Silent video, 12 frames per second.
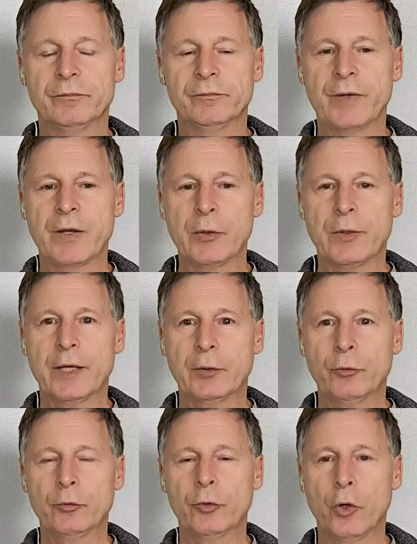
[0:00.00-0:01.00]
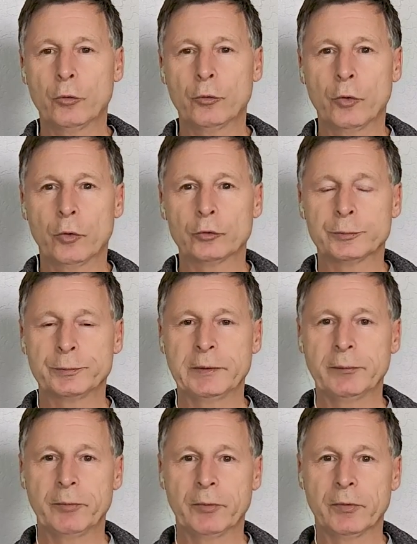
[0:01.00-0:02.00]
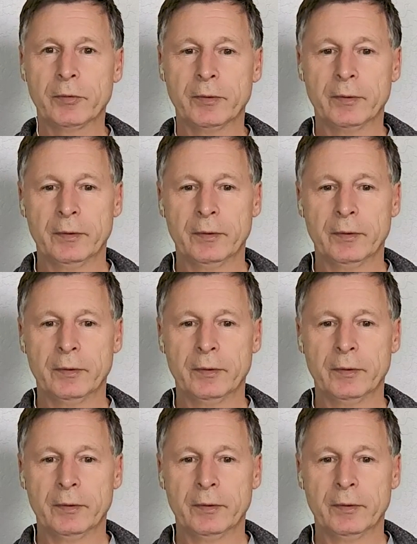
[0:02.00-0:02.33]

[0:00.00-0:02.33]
when you get to talk to those people,